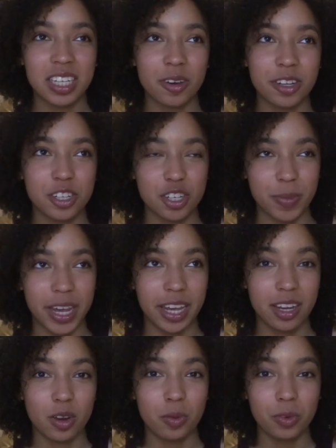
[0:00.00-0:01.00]
going to
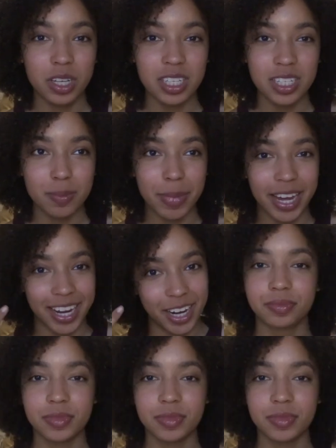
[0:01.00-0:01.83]
Japan was my hair.